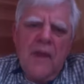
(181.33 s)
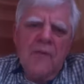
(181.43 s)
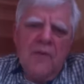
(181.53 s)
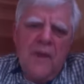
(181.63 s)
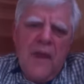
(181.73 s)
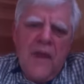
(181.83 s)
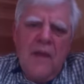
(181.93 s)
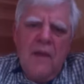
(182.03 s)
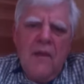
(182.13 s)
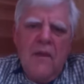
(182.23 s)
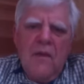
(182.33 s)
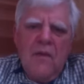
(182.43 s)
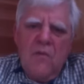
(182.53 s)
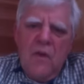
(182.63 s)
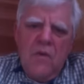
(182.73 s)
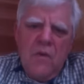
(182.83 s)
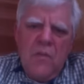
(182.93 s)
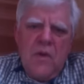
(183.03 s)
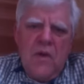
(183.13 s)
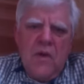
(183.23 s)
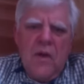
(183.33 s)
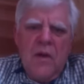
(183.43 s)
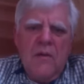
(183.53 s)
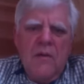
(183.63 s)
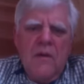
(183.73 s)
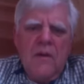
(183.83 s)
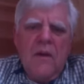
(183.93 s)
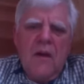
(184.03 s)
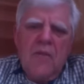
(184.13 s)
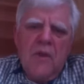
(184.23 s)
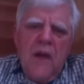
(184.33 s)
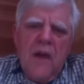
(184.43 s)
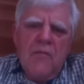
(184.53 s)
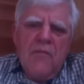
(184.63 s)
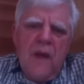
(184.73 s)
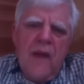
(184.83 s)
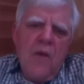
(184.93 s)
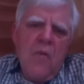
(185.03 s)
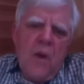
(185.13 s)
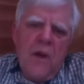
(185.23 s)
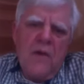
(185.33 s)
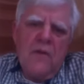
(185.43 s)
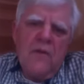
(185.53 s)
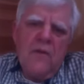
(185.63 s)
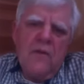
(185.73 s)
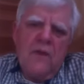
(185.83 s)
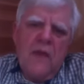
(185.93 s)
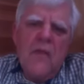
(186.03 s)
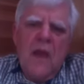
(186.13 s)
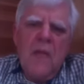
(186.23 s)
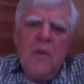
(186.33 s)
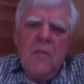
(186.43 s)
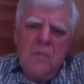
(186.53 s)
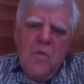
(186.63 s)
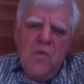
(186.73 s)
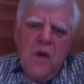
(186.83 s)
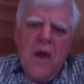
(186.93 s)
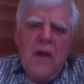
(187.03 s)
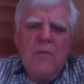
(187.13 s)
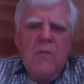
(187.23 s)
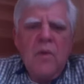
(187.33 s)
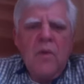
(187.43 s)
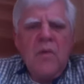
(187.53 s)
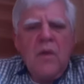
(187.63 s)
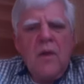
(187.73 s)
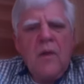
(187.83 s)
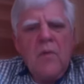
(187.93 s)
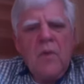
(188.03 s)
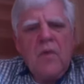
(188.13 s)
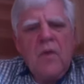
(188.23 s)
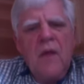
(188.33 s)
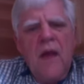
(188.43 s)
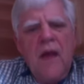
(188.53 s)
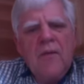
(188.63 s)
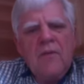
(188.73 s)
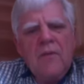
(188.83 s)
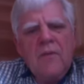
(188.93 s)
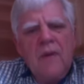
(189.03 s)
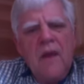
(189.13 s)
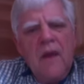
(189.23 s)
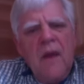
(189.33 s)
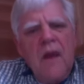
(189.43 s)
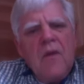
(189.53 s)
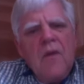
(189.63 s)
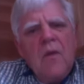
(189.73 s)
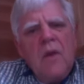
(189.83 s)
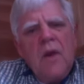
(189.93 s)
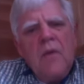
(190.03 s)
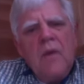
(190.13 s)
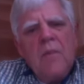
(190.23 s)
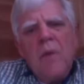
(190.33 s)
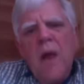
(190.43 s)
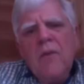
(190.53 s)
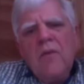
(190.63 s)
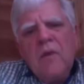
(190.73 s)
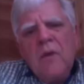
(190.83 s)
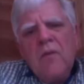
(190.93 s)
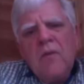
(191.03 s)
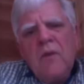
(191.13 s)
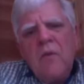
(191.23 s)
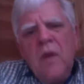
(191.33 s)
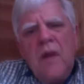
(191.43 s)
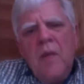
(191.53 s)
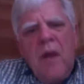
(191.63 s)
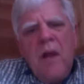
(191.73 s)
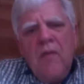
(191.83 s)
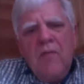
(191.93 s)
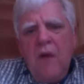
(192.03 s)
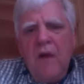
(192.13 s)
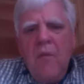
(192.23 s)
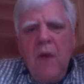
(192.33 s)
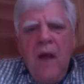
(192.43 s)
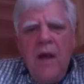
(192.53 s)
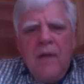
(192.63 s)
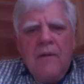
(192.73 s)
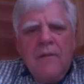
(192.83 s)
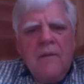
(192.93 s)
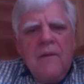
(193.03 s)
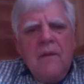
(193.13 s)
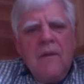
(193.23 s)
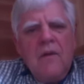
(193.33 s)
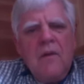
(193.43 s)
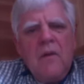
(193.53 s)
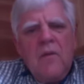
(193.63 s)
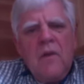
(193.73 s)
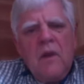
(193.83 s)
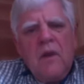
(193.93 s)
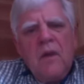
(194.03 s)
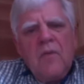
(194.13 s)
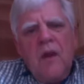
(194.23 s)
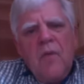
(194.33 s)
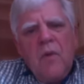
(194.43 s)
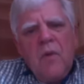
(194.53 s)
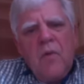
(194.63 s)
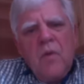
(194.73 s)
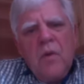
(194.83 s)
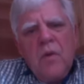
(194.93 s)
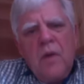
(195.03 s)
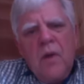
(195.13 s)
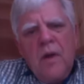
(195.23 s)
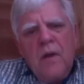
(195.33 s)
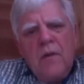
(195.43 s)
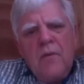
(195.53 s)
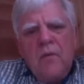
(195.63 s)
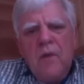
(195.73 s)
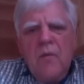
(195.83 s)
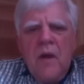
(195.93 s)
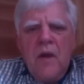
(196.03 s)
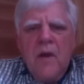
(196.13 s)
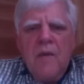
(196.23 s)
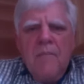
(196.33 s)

see the visual material can nevertheless find out what it is that's in them and move on with the class. You'll learn that blind students can read email very well using a software tool called a screen reader.